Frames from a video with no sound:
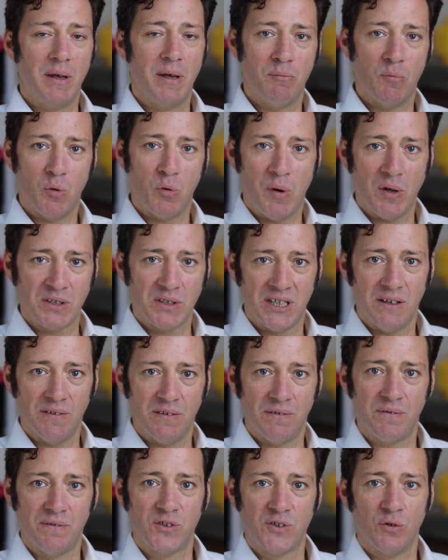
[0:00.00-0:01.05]
being more
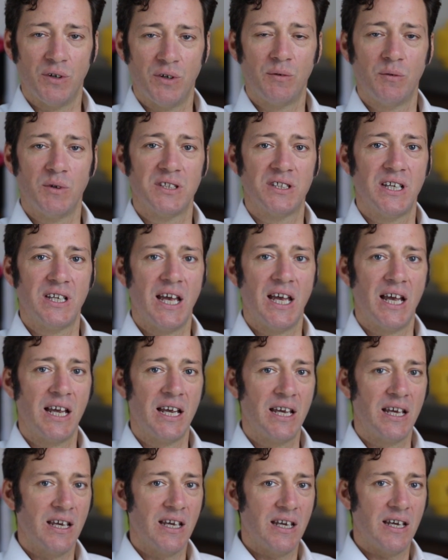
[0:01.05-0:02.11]
positive during one's
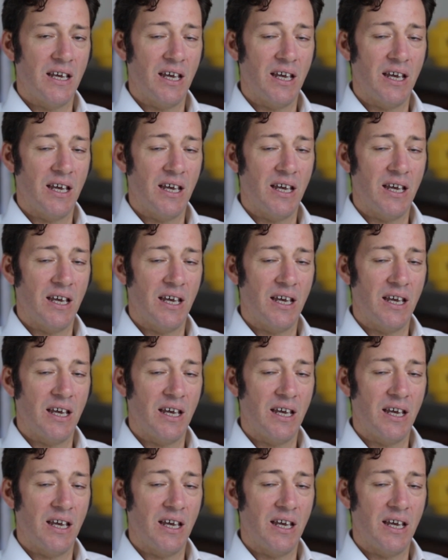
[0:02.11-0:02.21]
day,